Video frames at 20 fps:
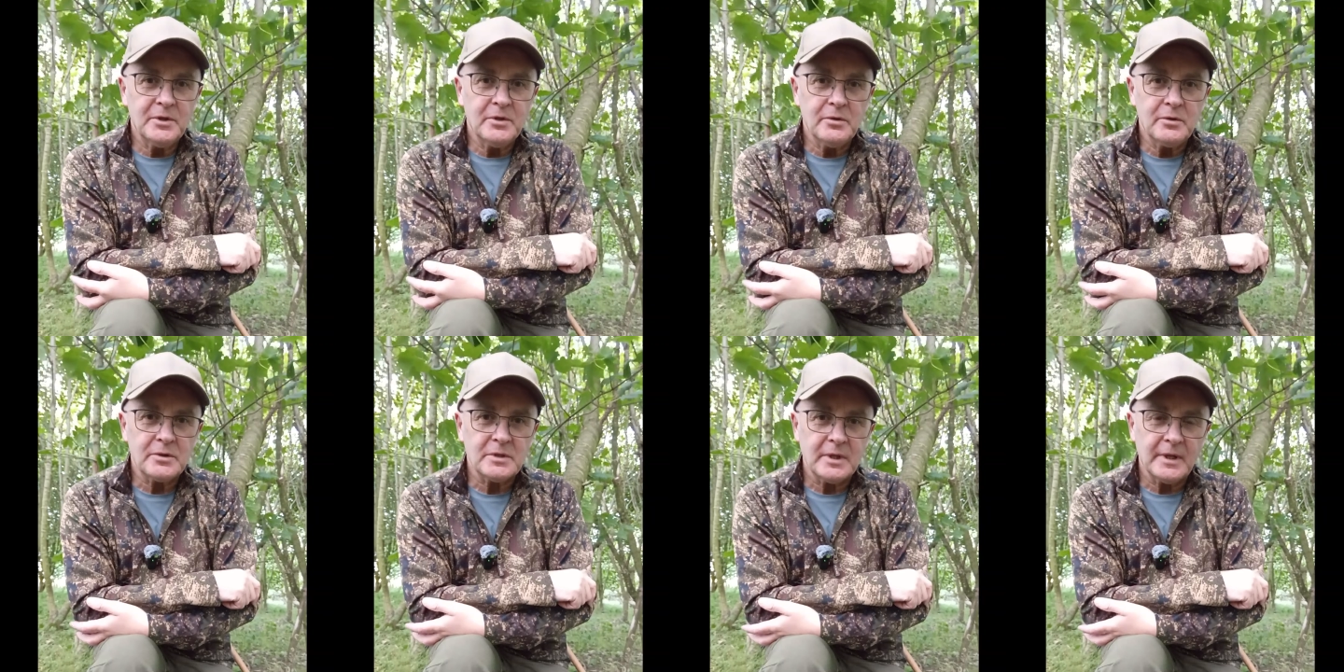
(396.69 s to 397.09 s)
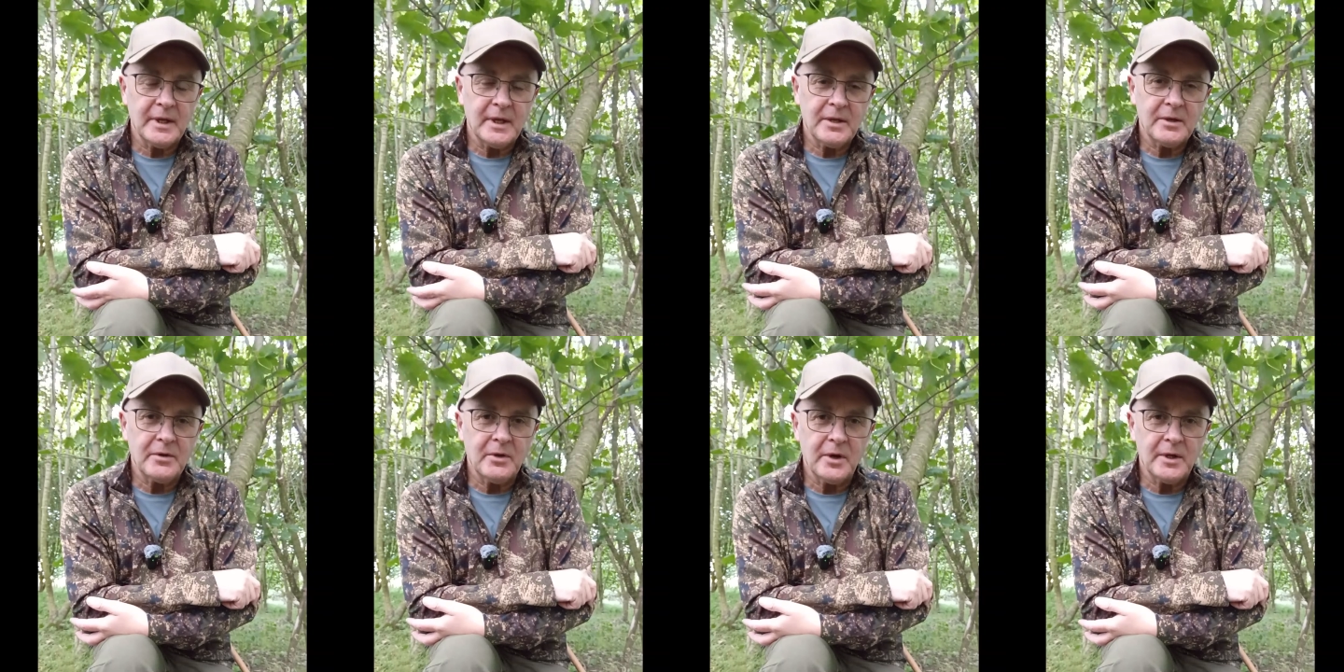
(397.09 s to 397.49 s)
used
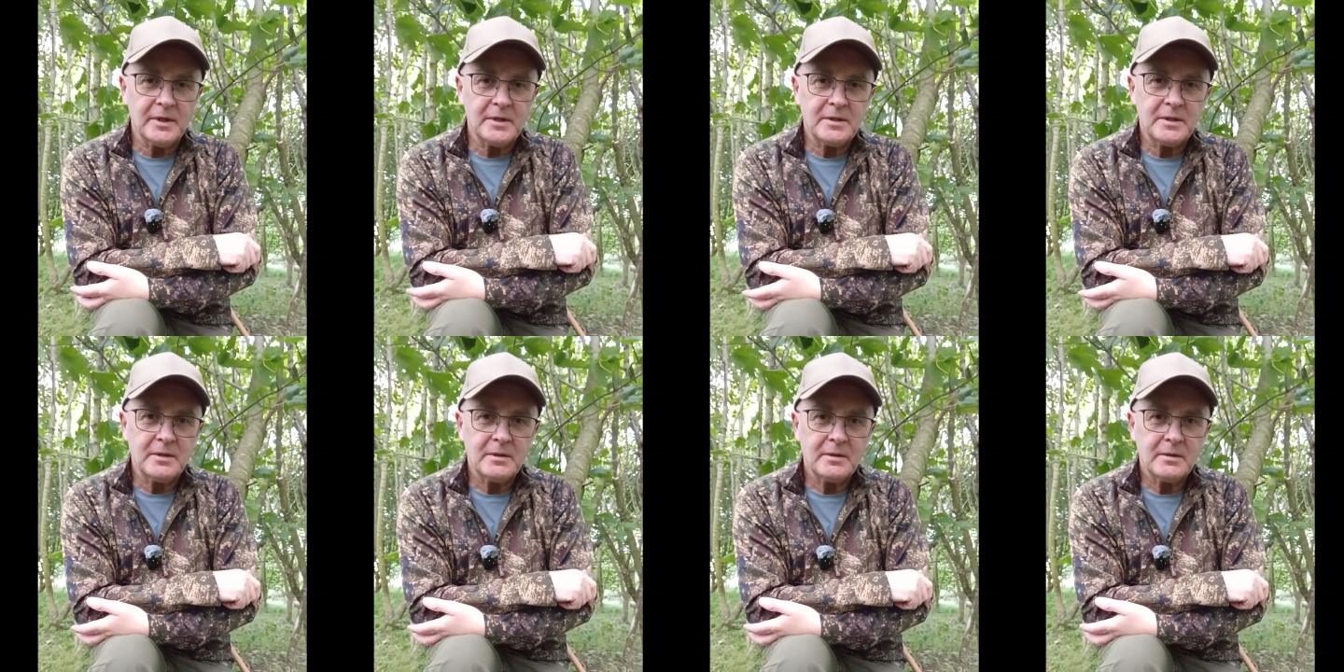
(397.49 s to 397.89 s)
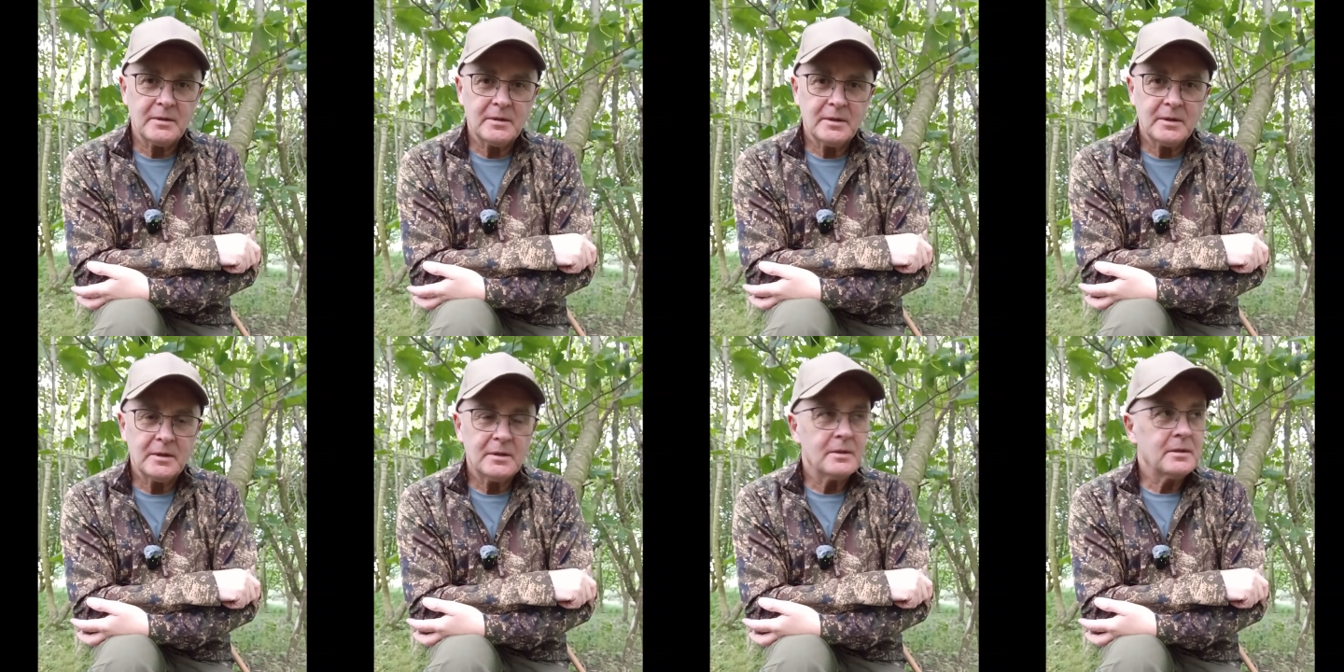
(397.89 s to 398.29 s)
late at night
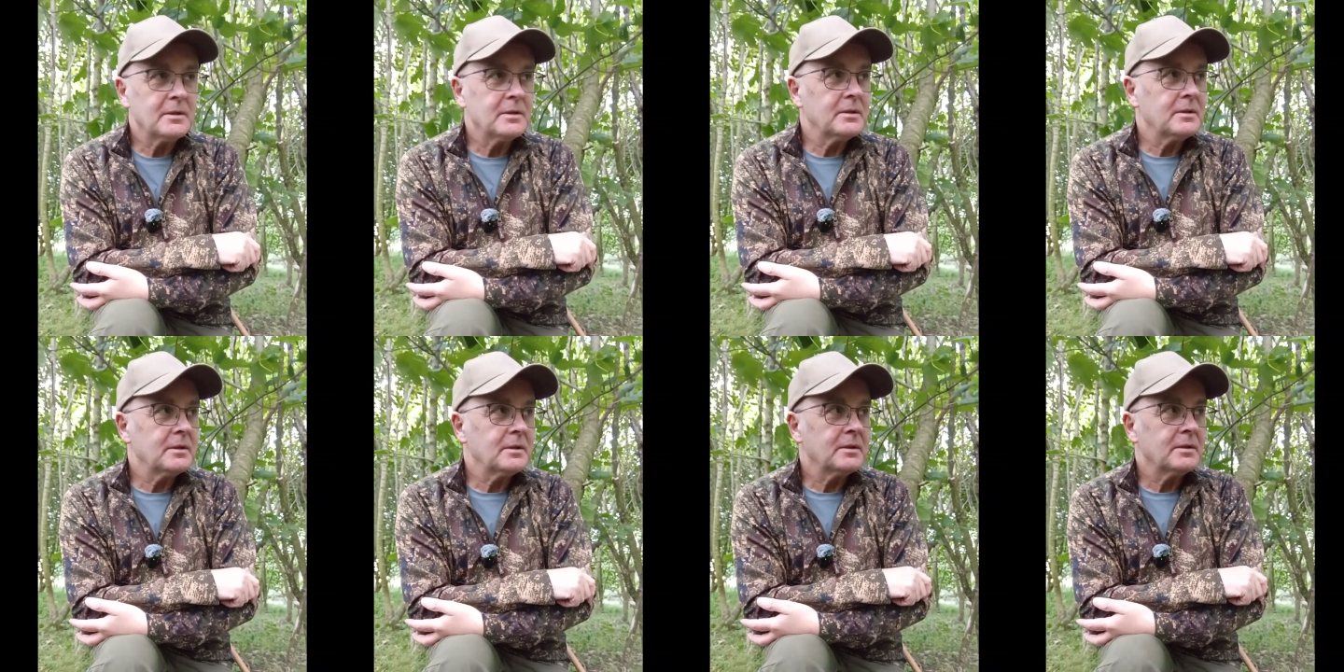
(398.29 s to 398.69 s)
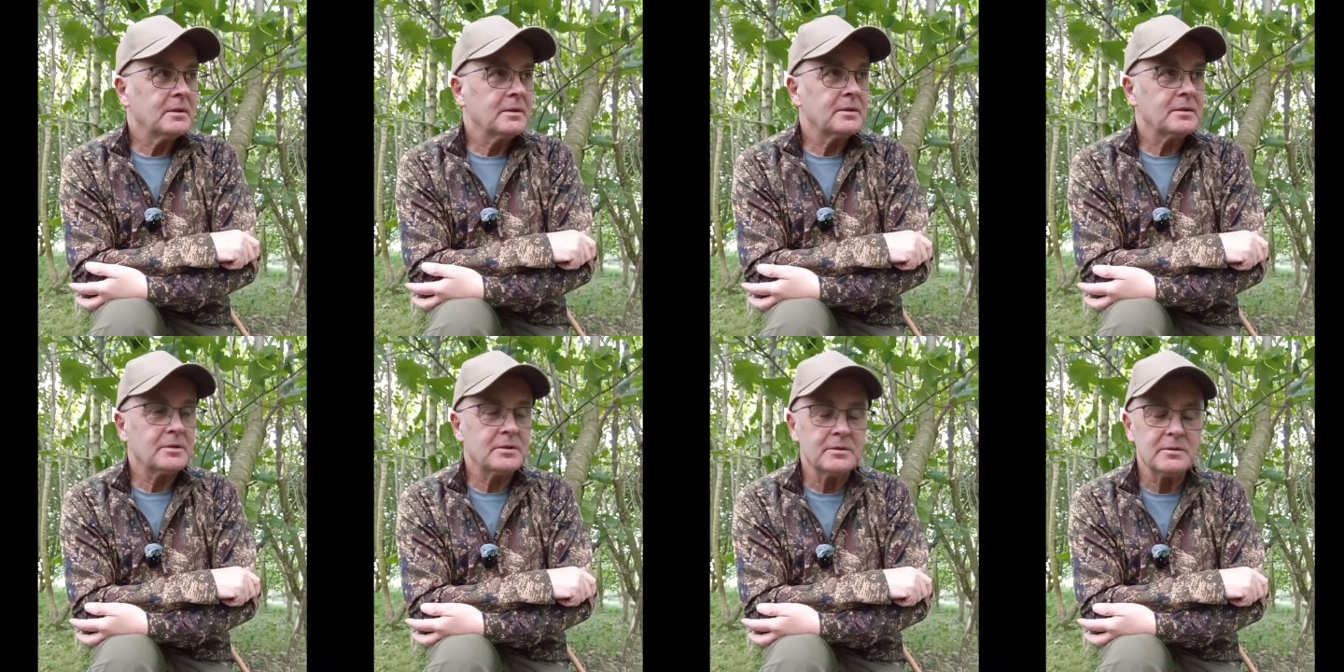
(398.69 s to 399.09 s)

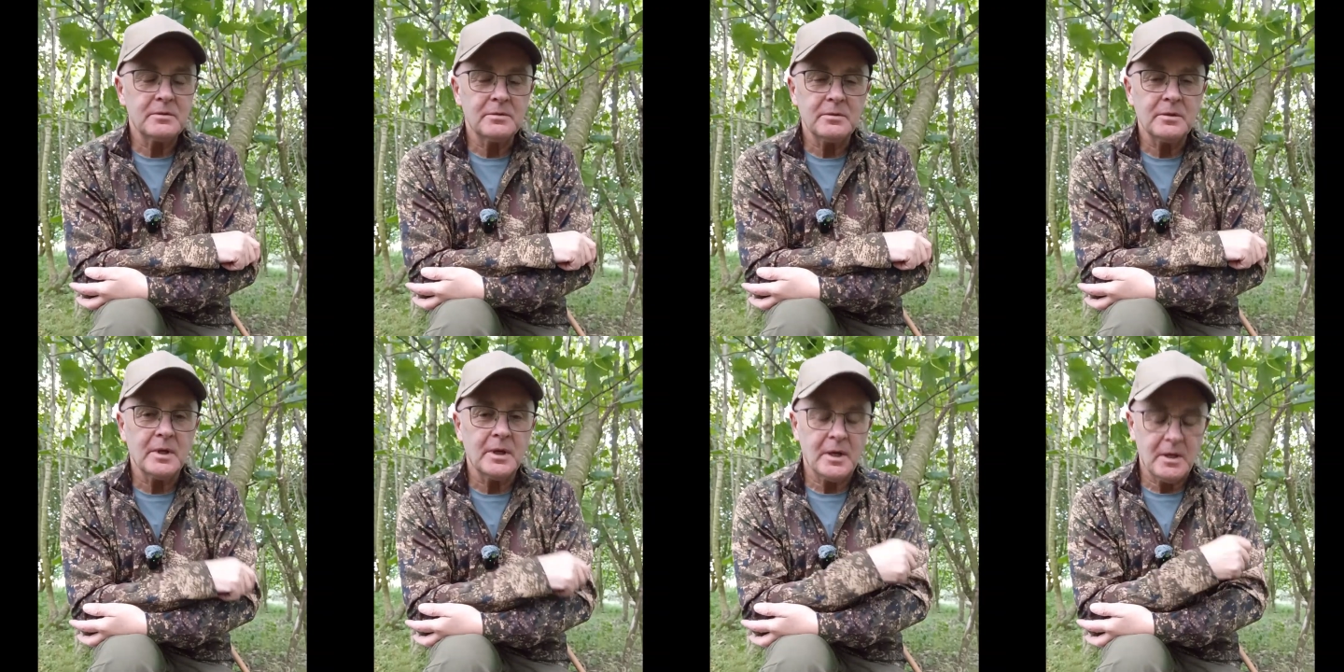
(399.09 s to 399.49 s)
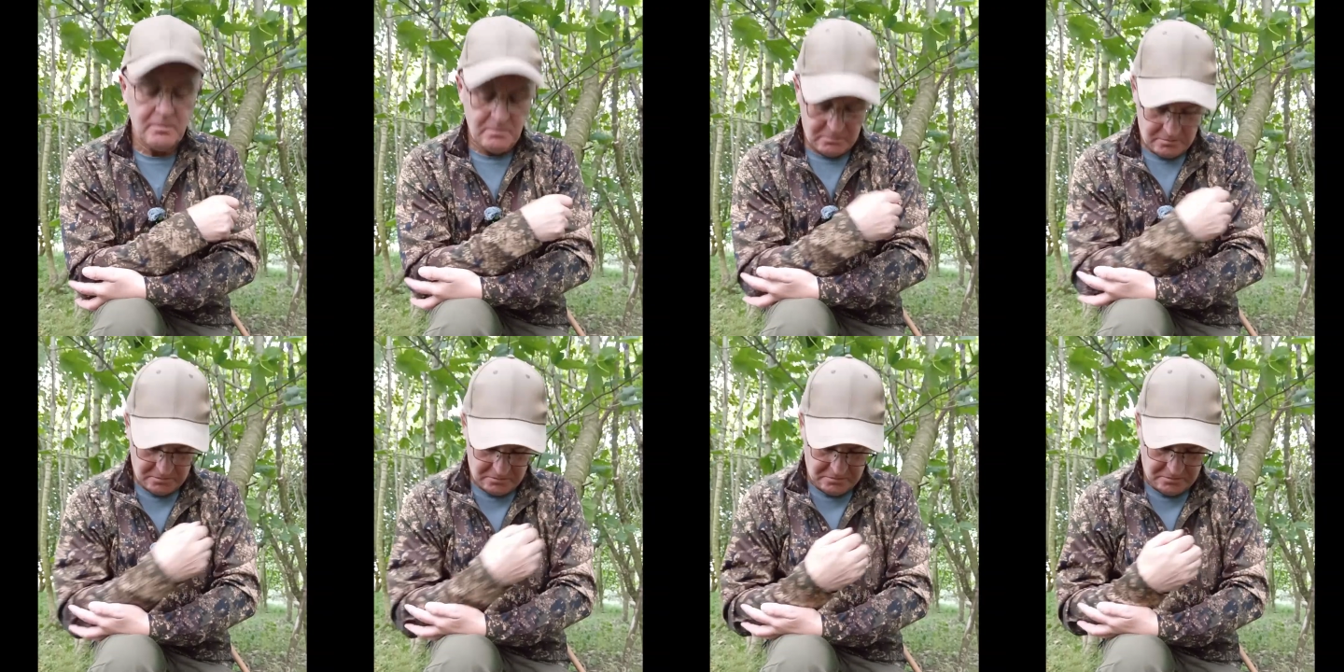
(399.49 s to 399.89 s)

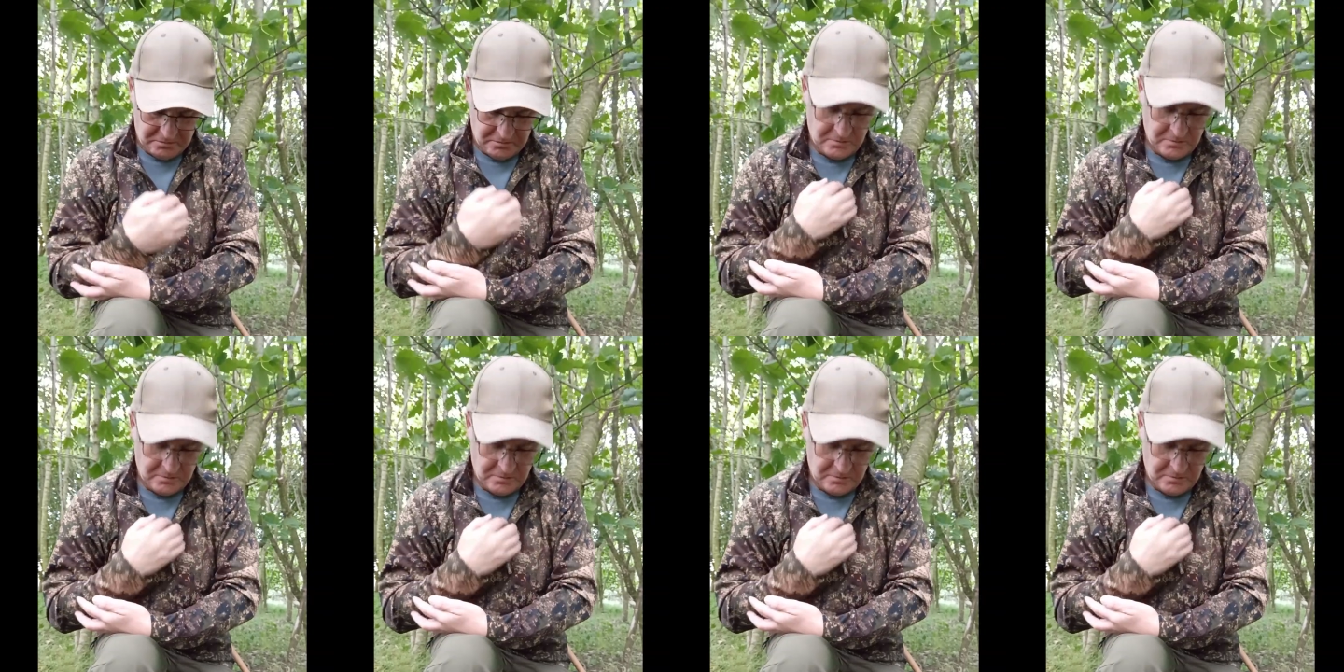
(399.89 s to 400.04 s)
to